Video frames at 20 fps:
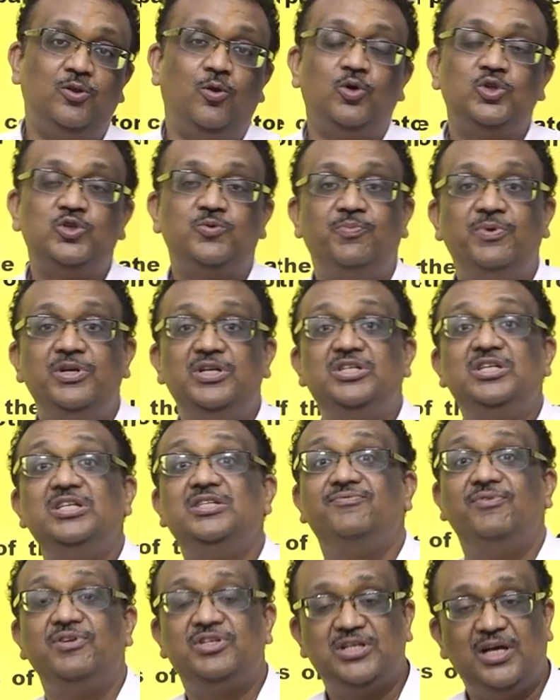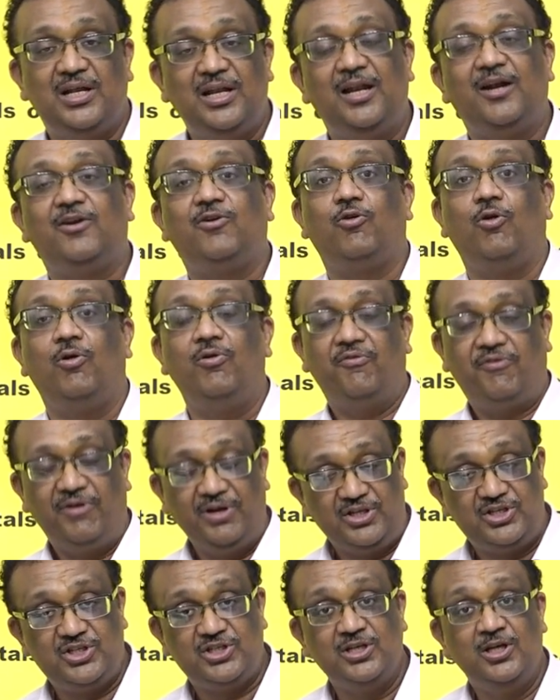those species which are electron
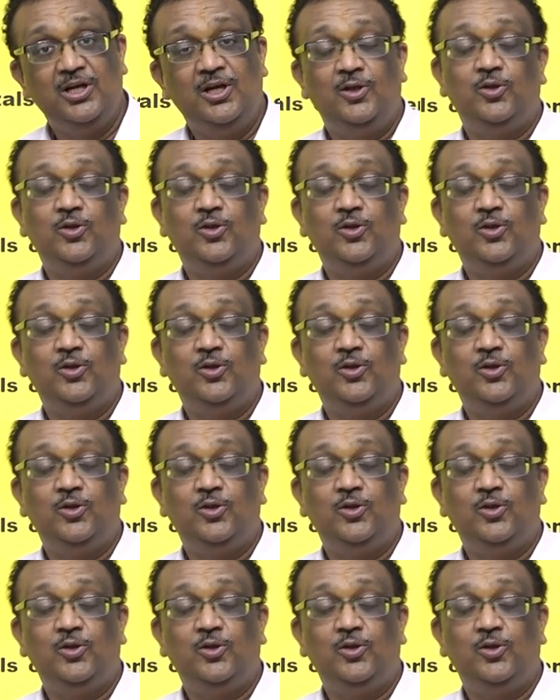rich.